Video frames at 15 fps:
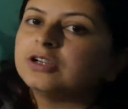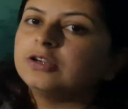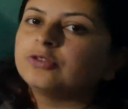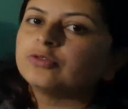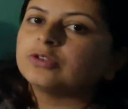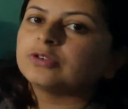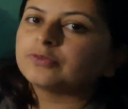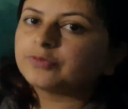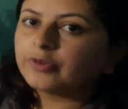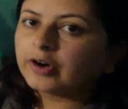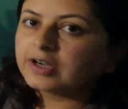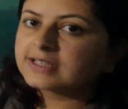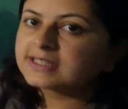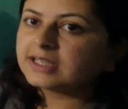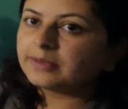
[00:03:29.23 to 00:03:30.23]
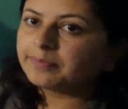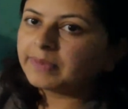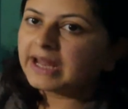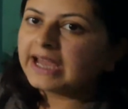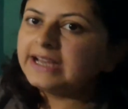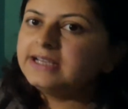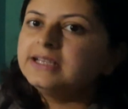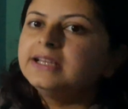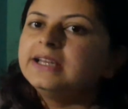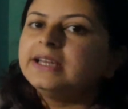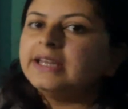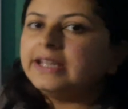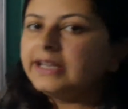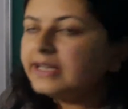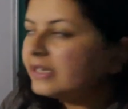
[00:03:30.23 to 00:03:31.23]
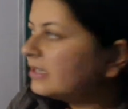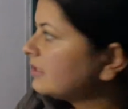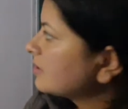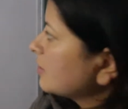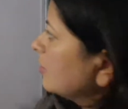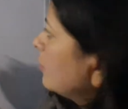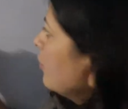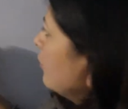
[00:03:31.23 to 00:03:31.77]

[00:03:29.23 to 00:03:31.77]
to the force applied, in addition to